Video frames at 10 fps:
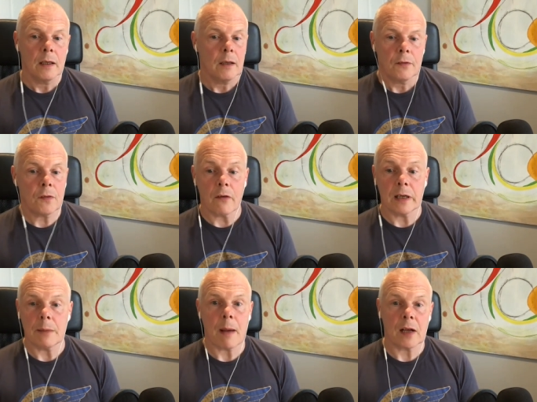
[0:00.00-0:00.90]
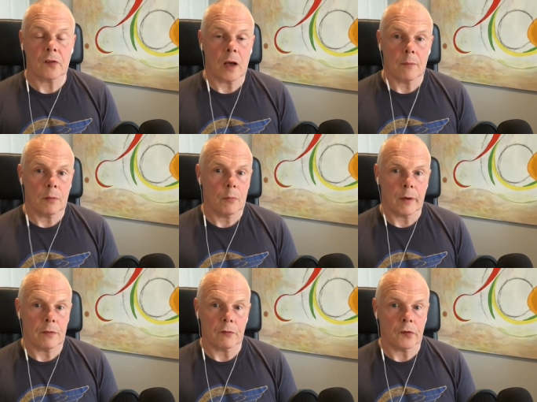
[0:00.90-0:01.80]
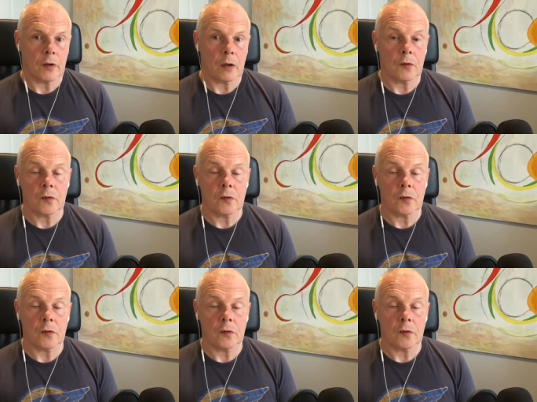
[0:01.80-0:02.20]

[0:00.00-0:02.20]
thoroughly backed up with research,